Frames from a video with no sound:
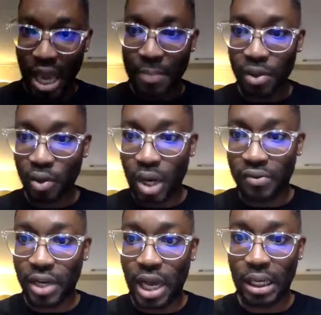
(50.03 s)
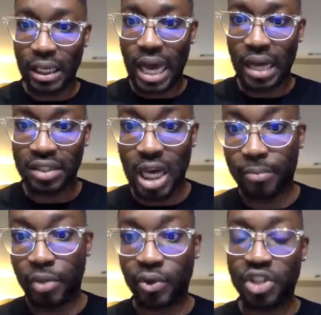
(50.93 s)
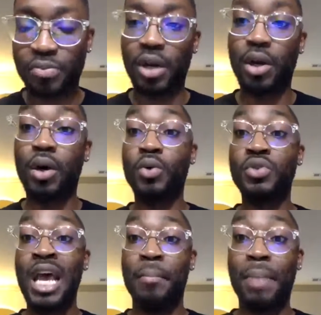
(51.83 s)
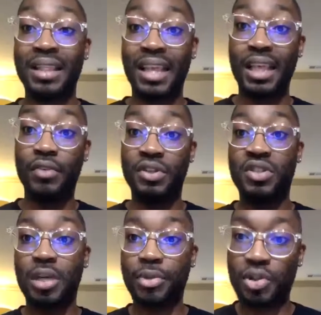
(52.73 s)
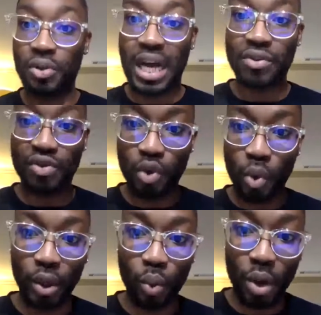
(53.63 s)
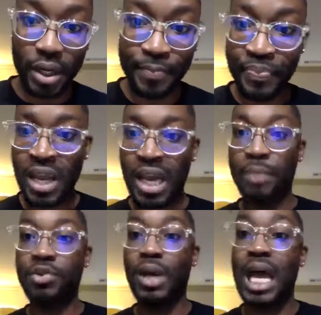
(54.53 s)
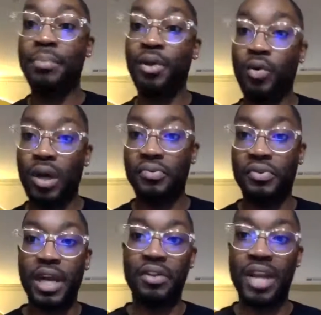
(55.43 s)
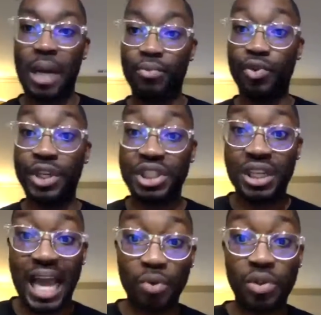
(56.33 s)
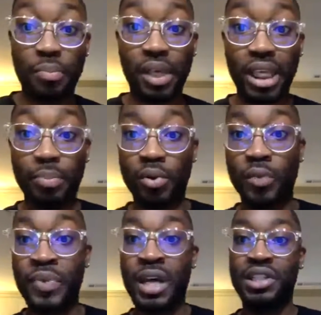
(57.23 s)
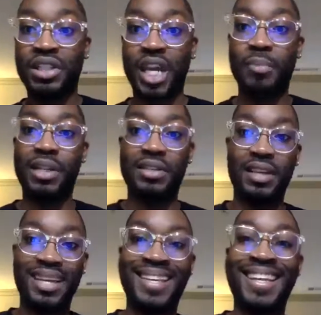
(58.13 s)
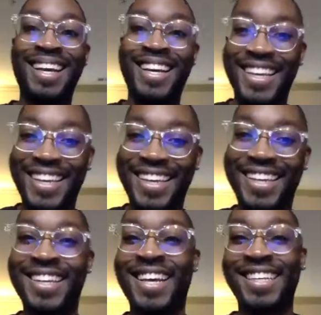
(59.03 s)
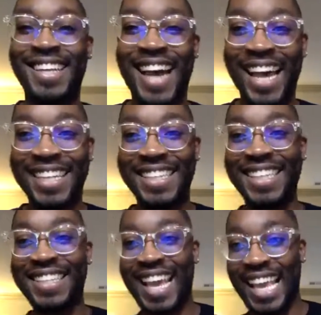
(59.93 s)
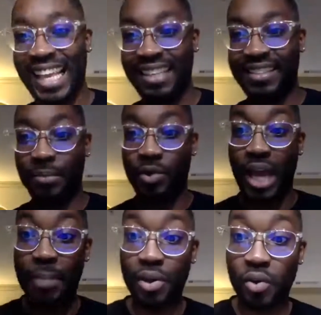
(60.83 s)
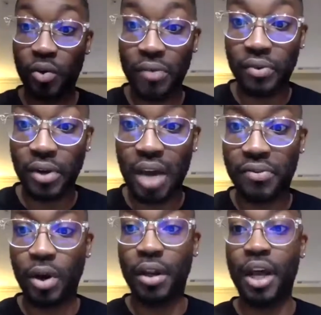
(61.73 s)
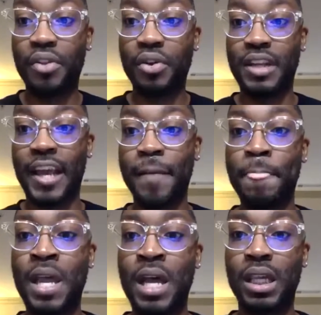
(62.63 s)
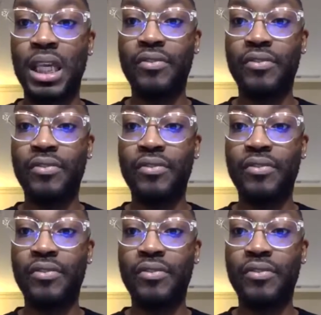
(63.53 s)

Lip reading: I'm so happy and grateful now that God has helped me reach my goals by the end of December 2021. I'm so happy and grateful now that I'm reaching out to people, Chairman 10, in 90 days. I'm so happy and grateful now for another day